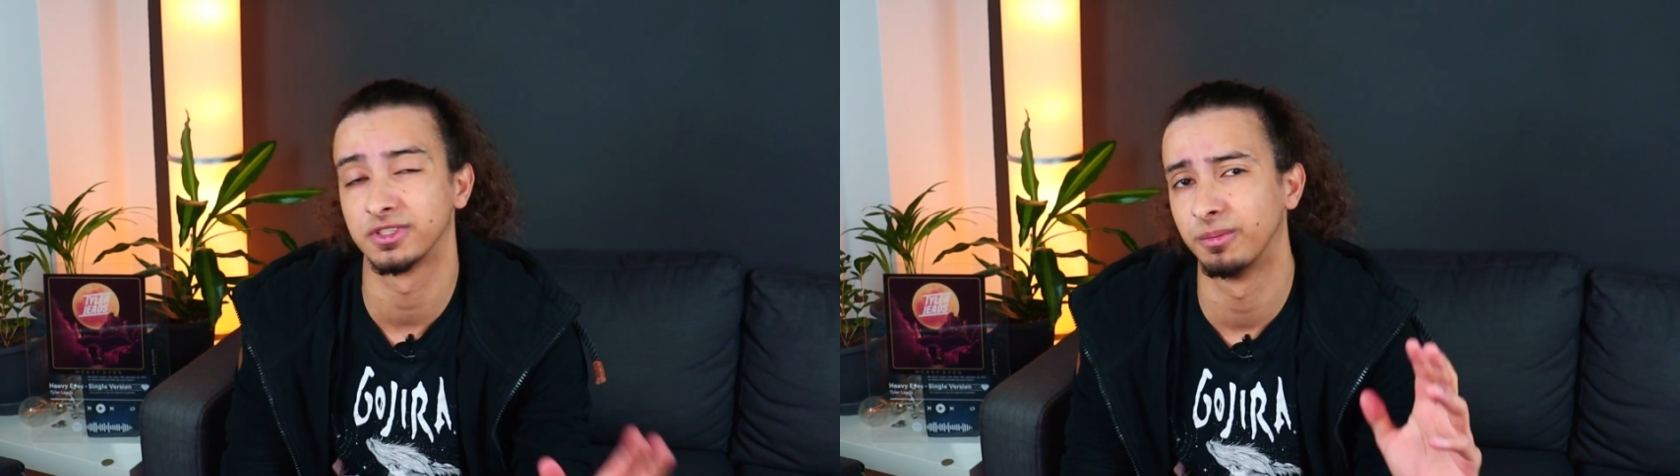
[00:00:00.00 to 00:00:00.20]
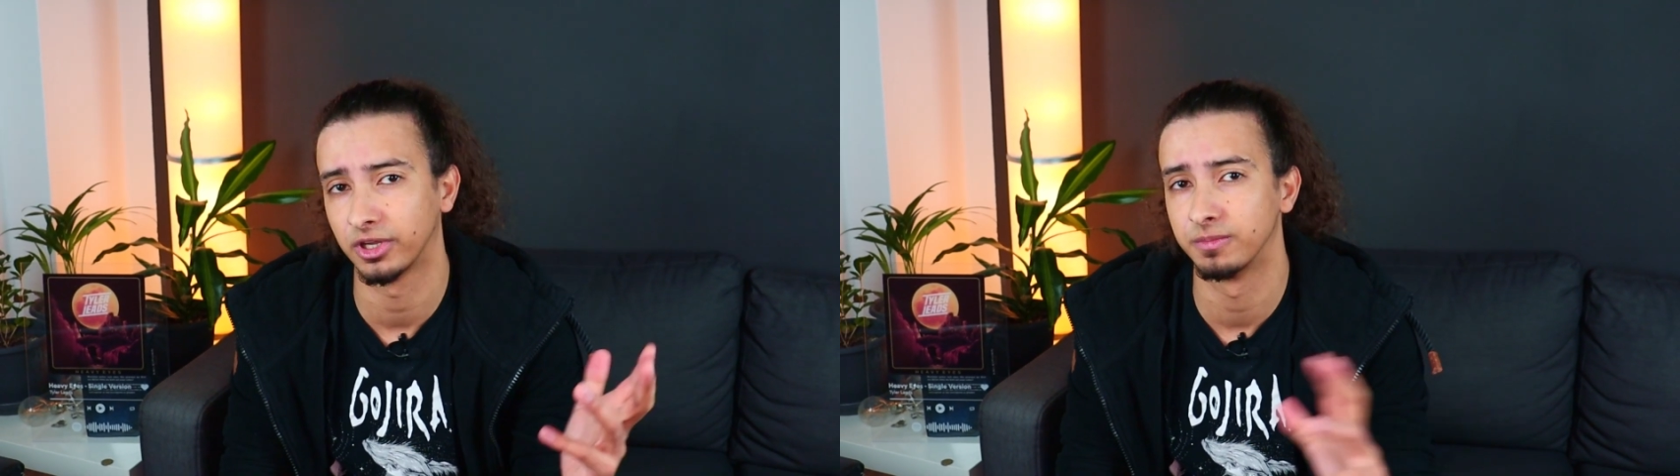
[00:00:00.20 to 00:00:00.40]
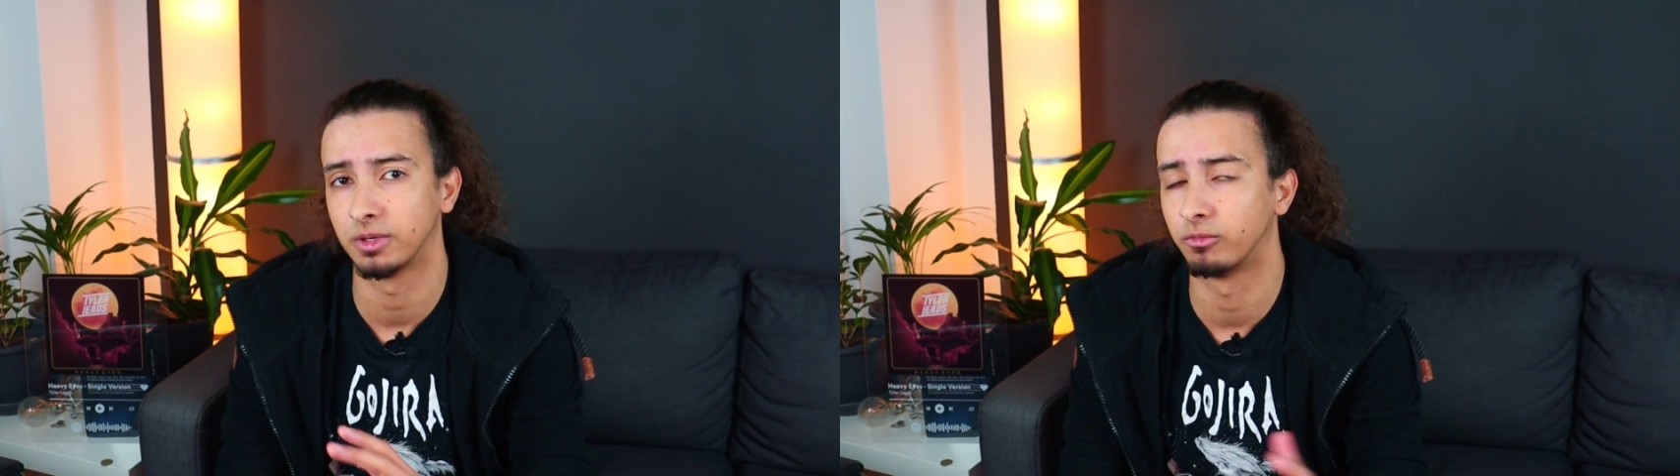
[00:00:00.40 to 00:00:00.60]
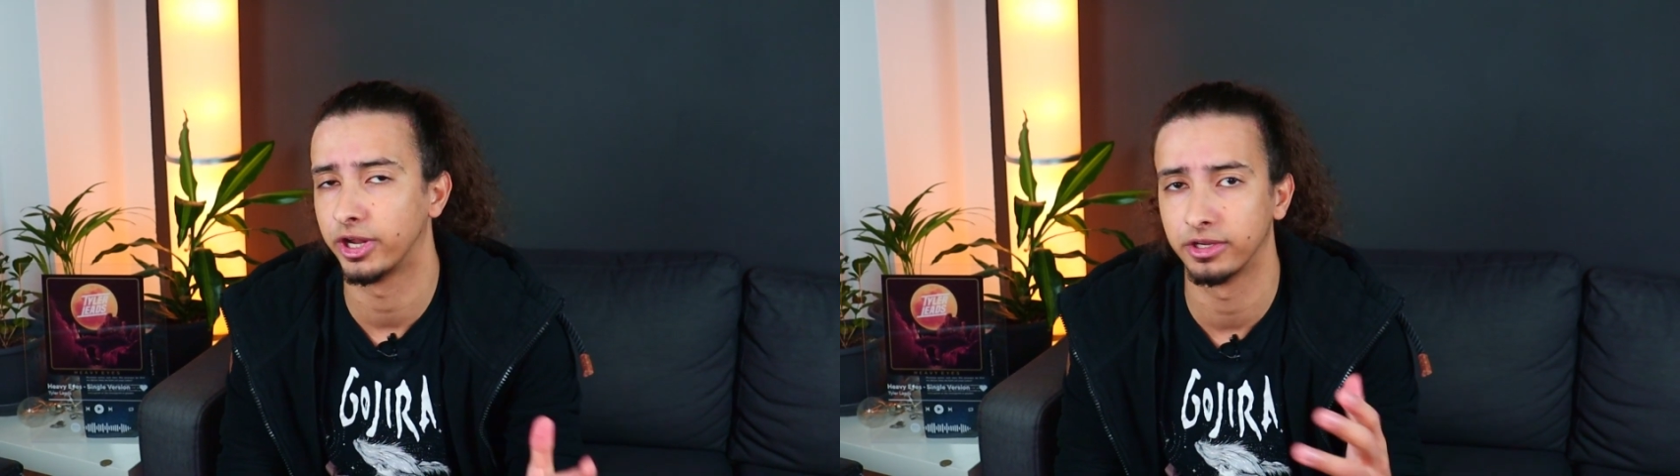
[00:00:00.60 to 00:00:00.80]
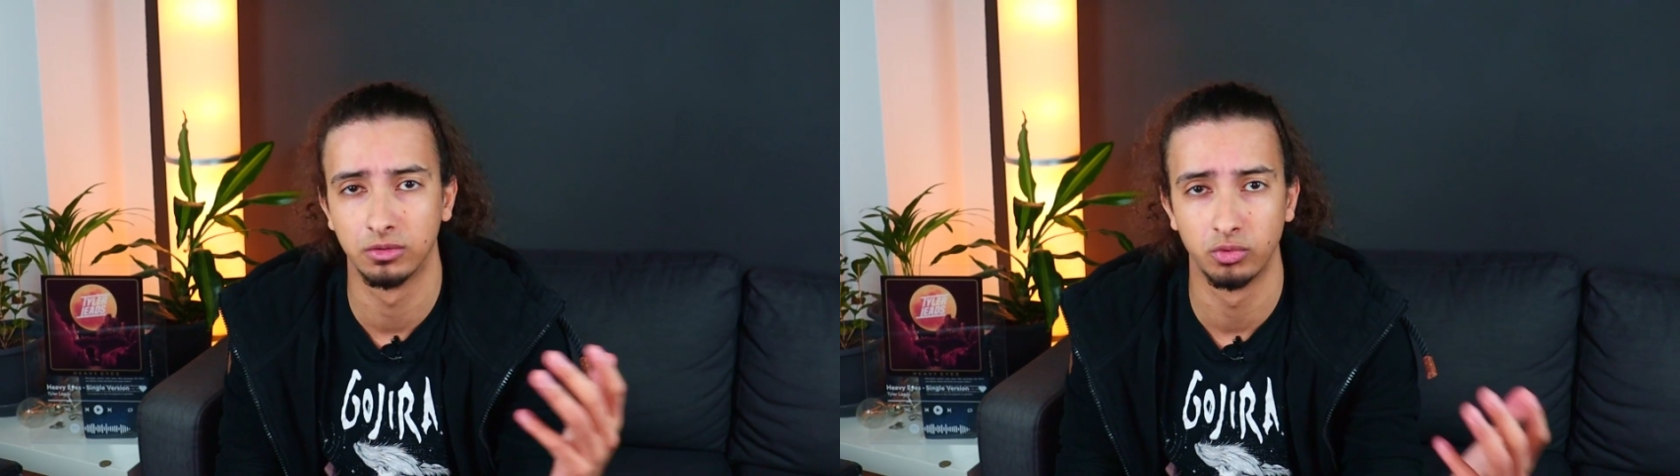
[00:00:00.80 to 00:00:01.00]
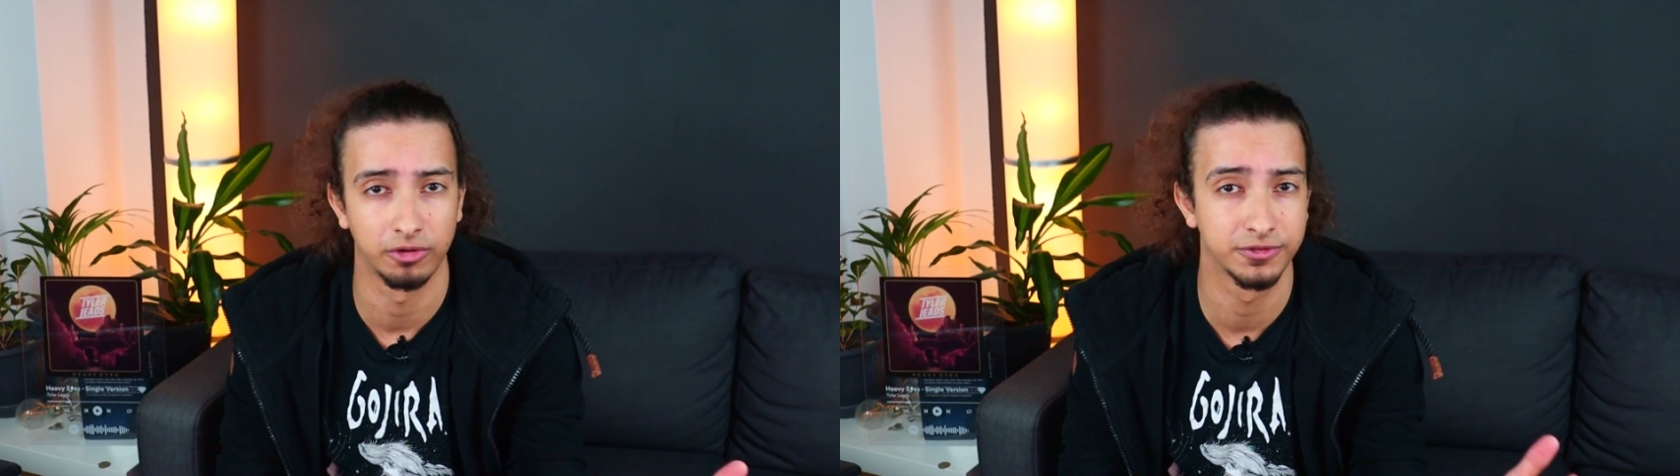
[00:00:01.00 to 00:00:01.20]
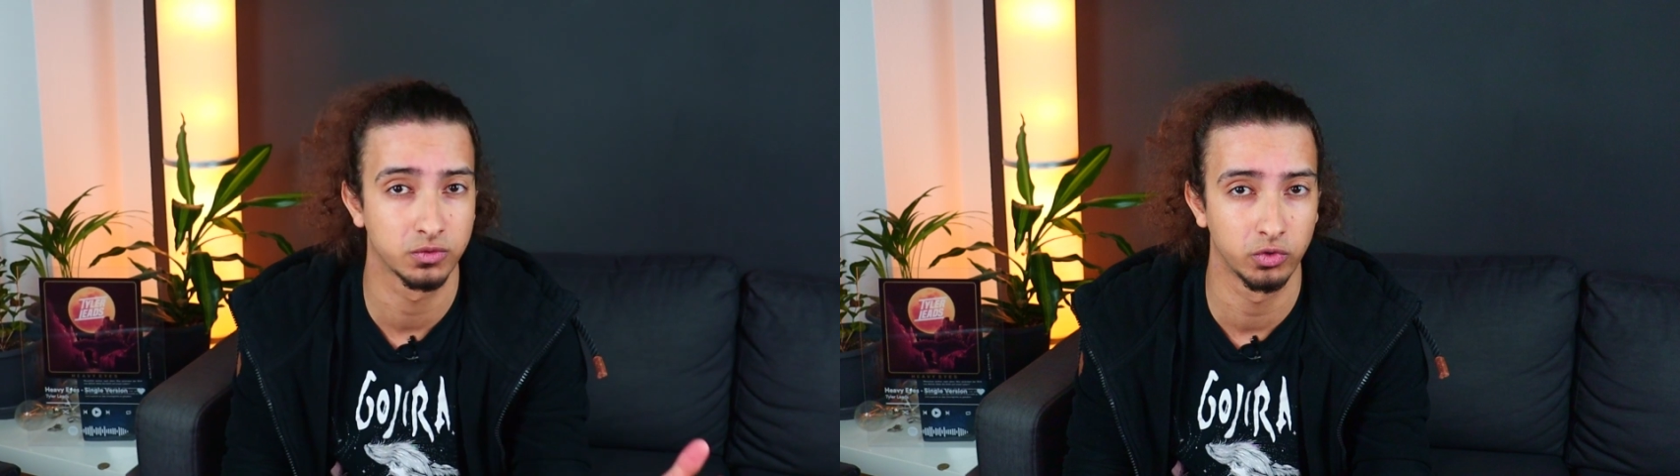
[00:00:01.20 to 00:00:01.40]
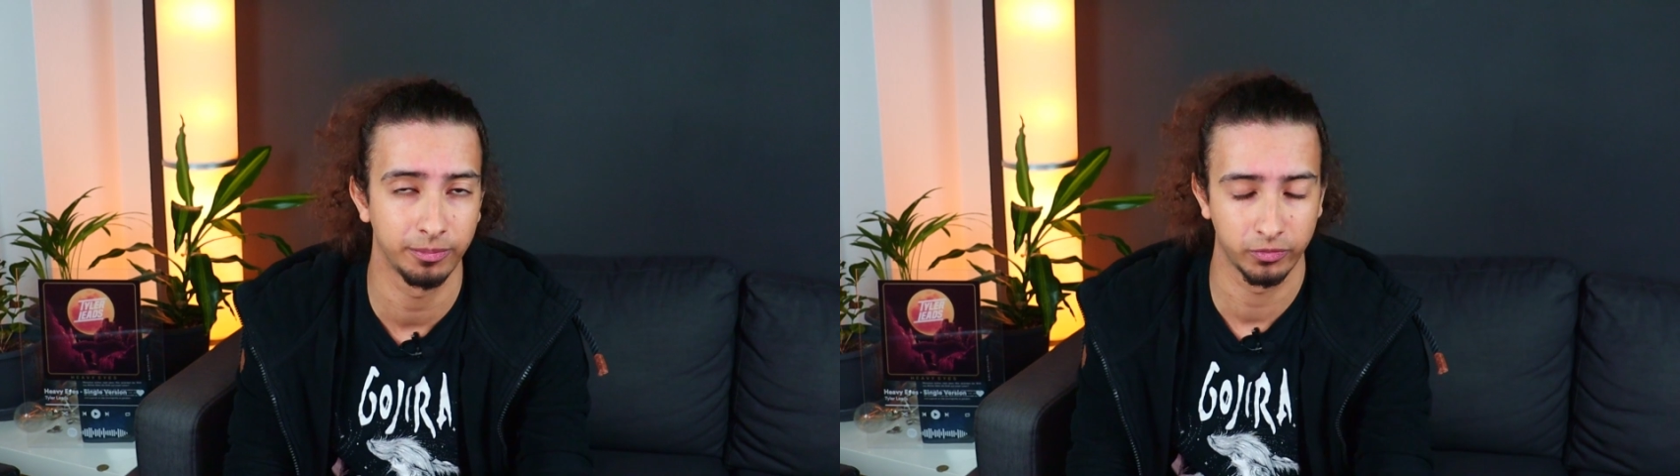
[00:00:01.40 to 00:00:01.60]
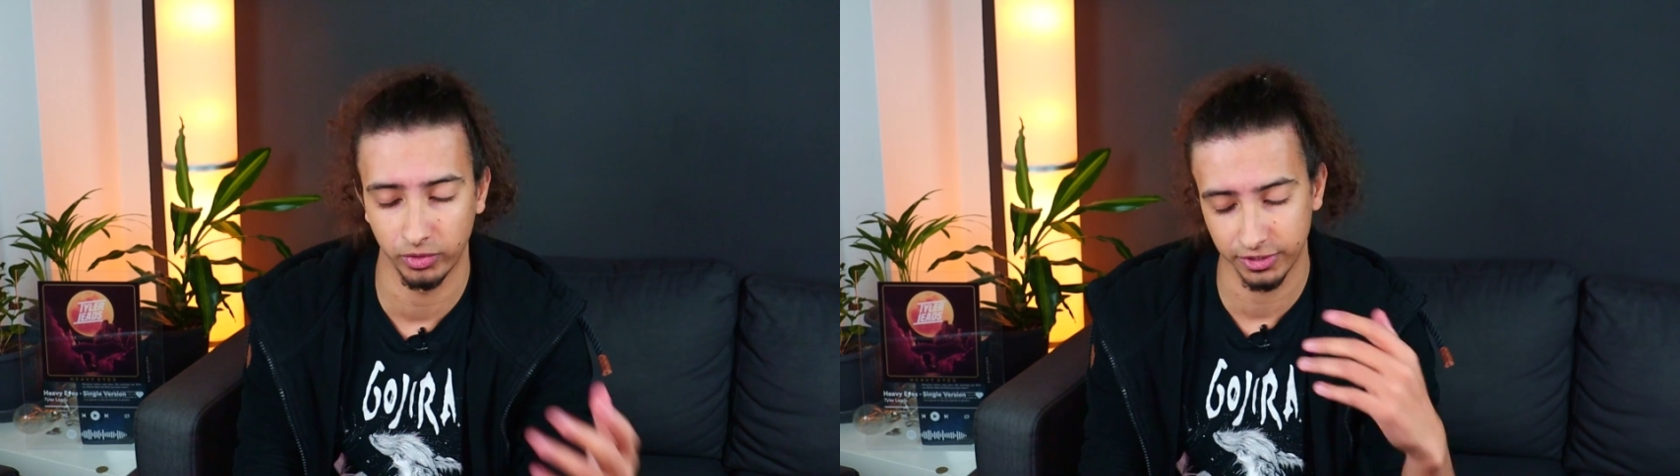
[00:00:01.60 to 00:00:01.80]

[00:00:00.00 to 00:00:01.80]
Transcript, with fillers: Sometimes I'm writing a rough script,